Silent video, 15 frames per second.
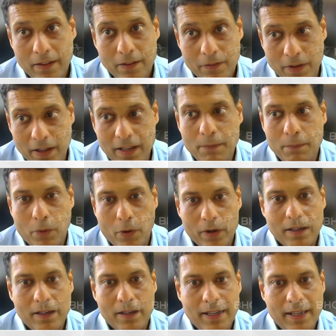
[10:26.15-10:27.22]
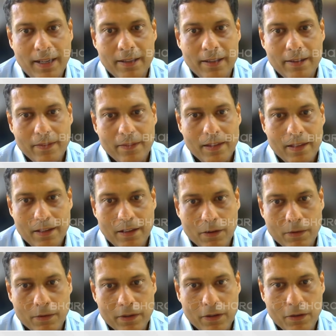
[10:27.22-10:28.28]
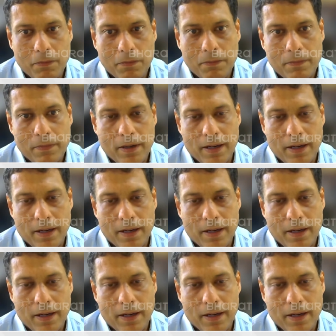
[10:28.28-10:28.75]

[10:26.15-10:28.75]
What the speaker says: very importantly, you